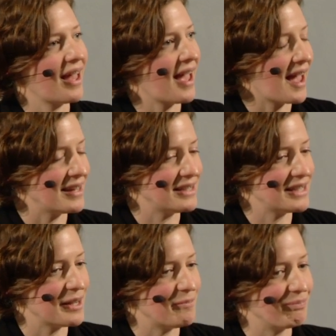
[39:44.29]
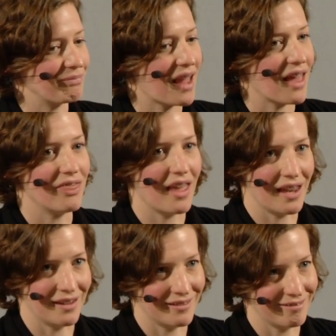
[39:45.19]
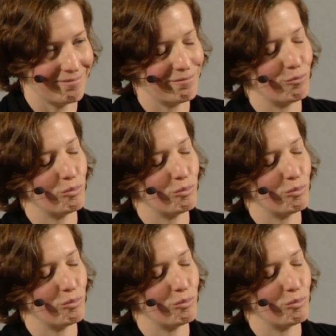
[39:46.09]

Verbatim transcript: and um, and then